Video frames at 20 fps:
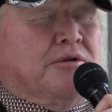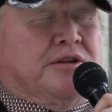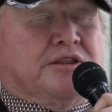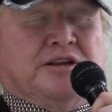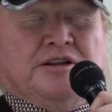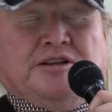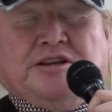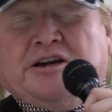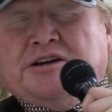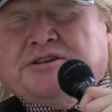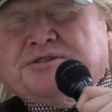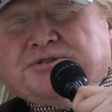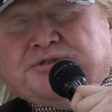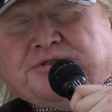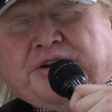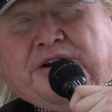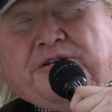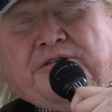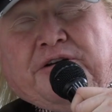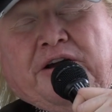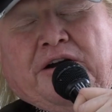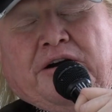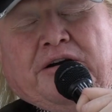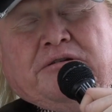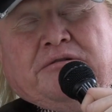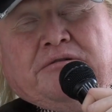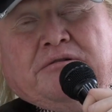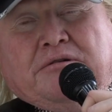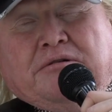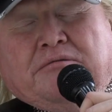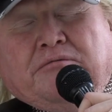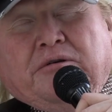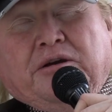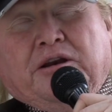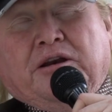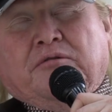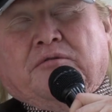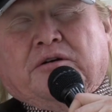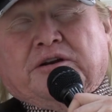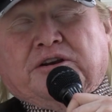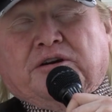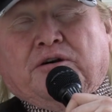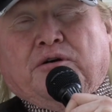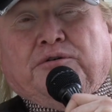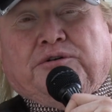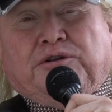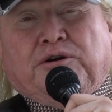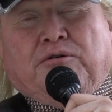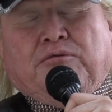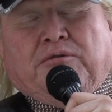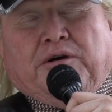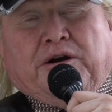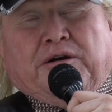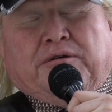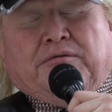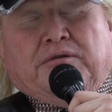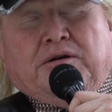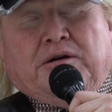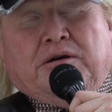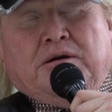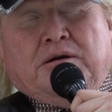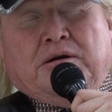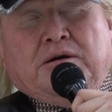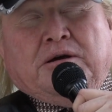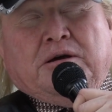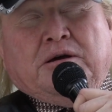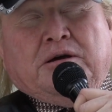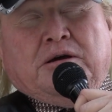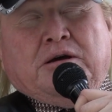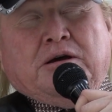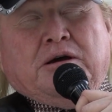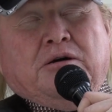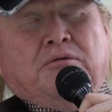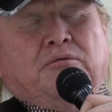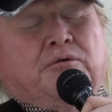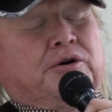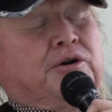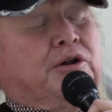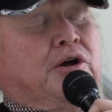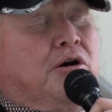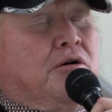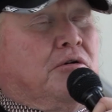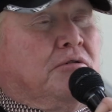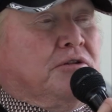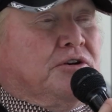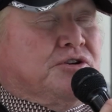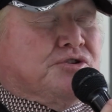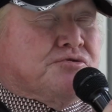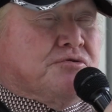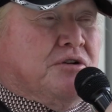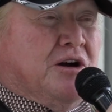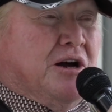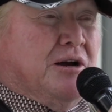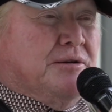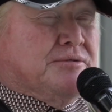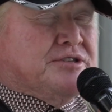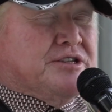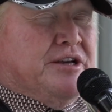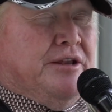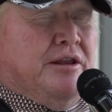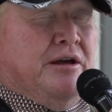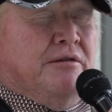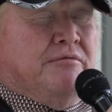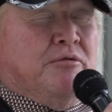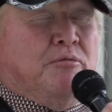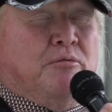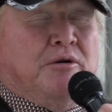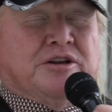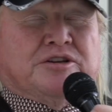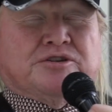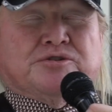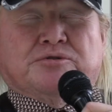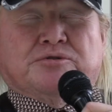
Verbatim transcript: with the desert area, we didn't want to go nowhere. We're the only tribes that never went